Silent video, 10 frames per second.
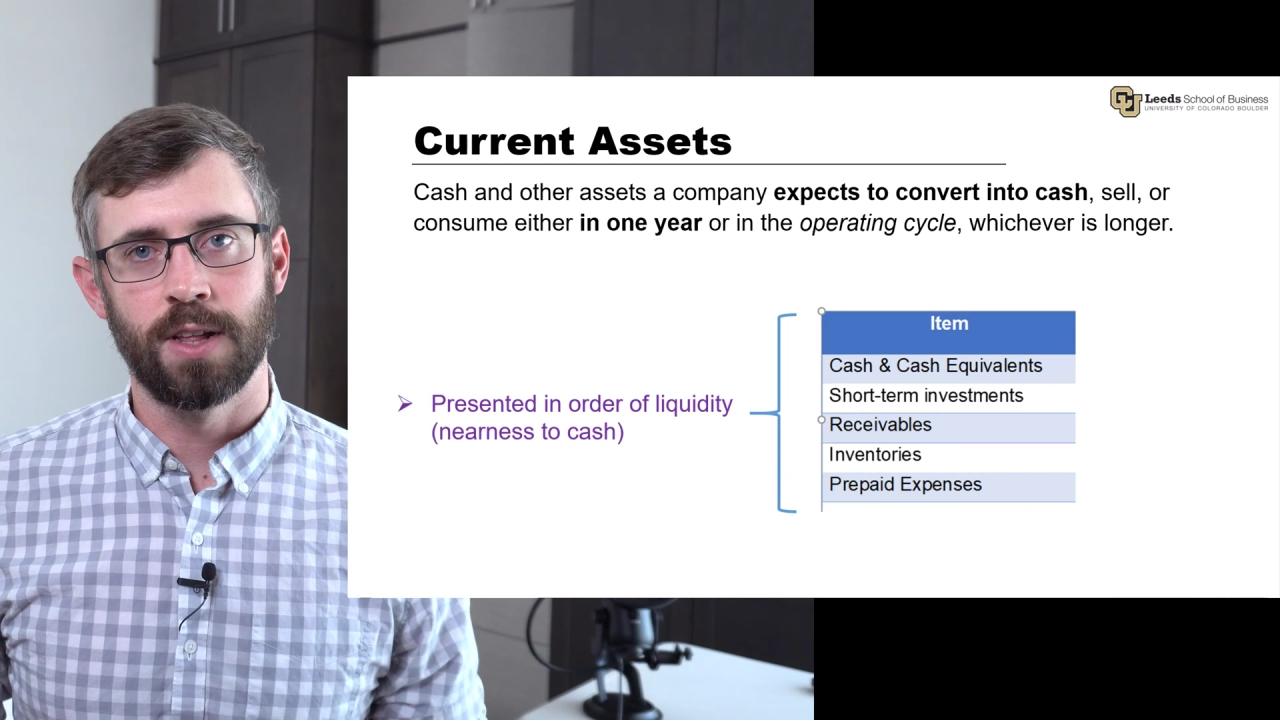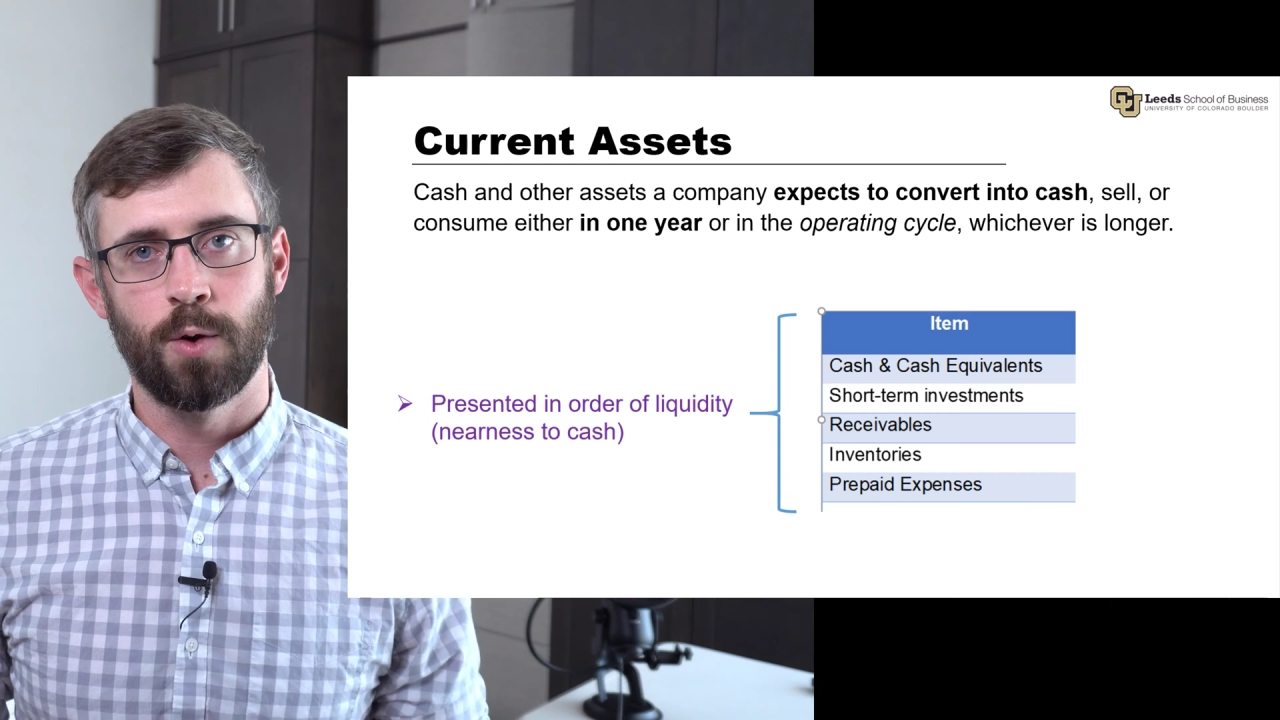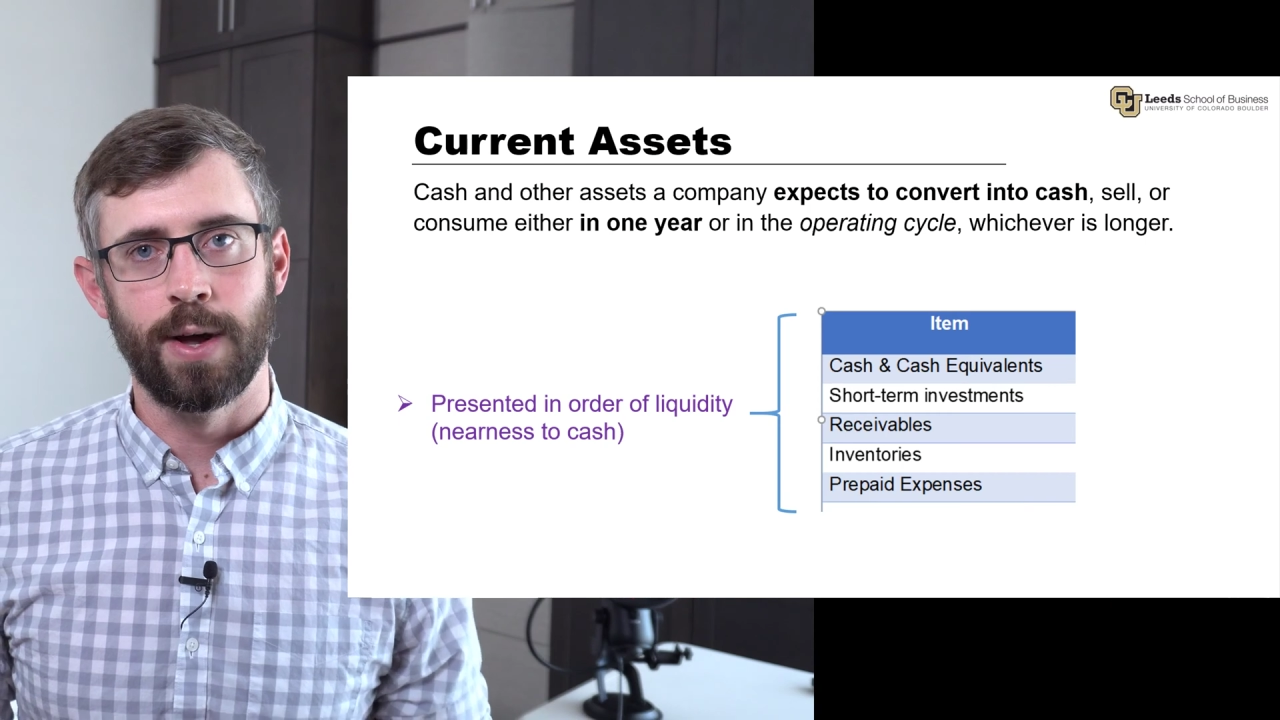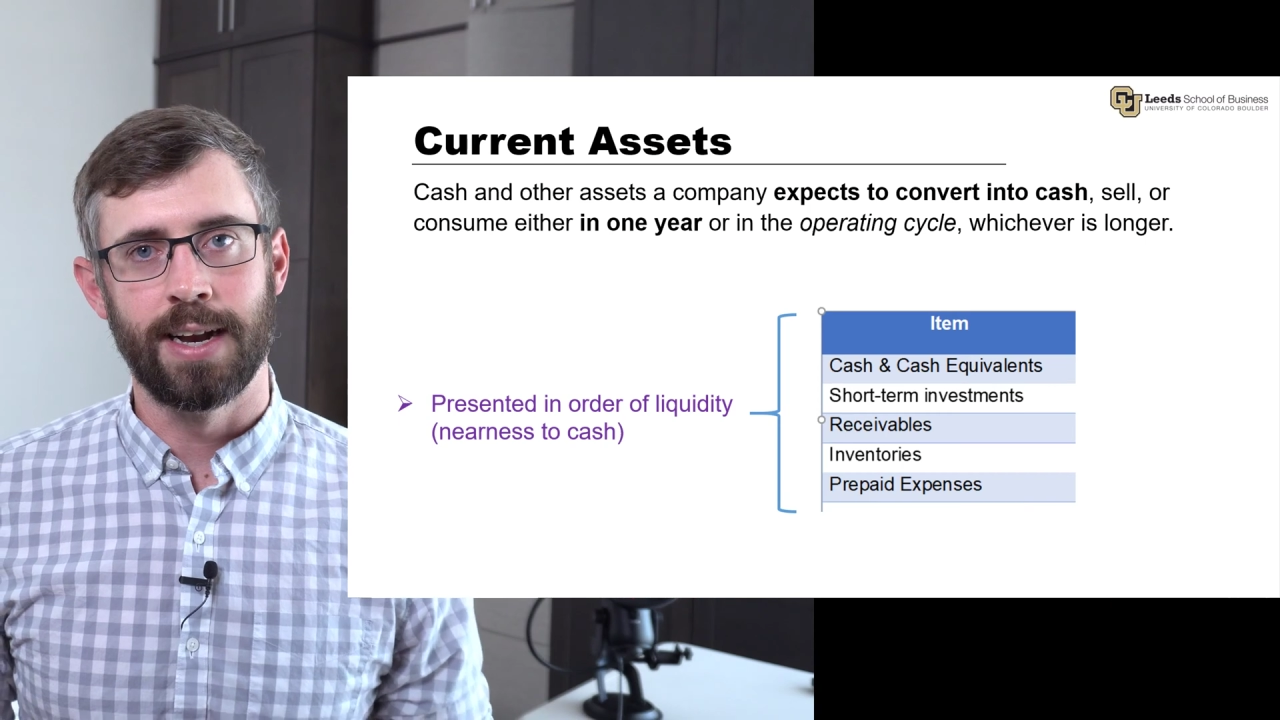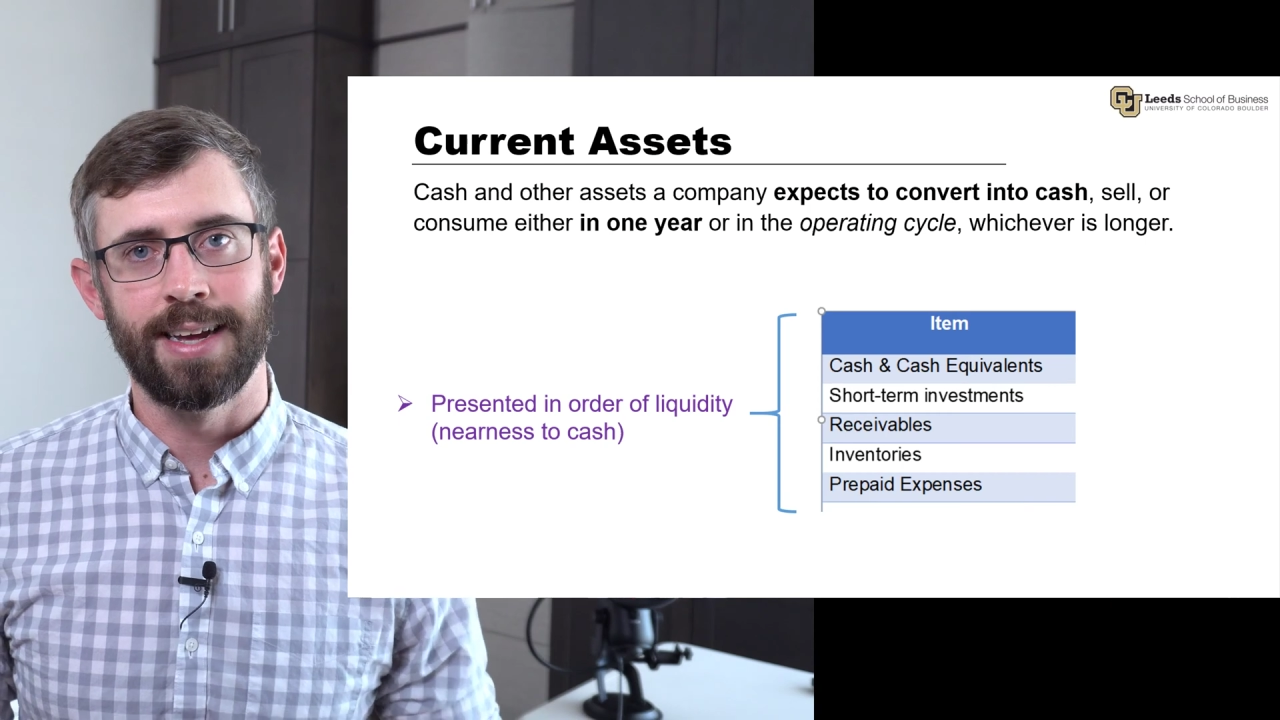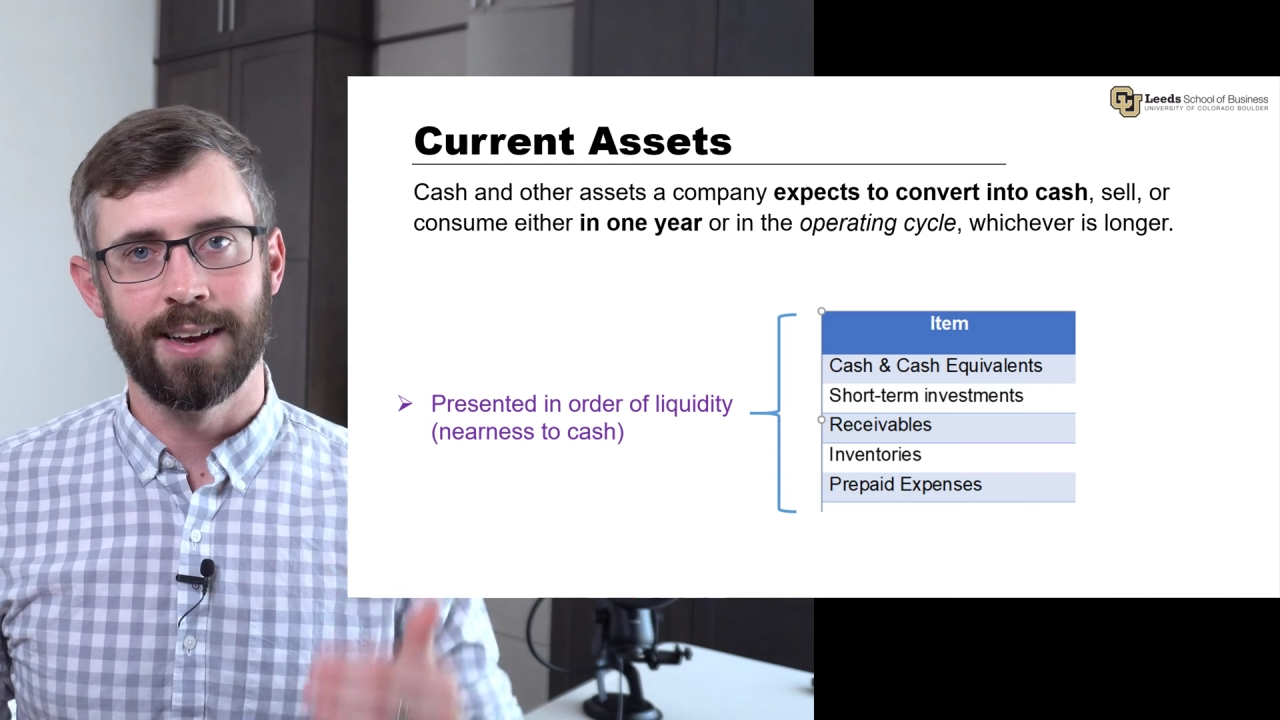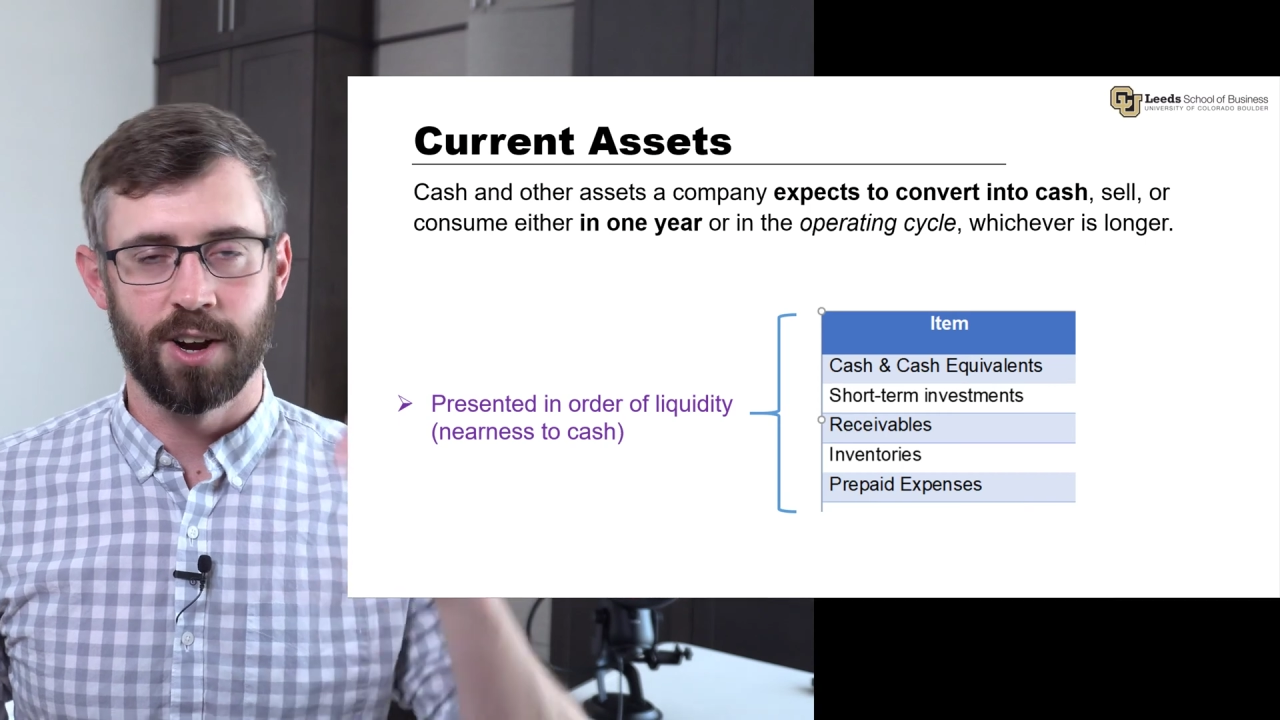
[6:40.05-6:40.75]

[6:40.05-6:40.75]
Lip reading: liquidity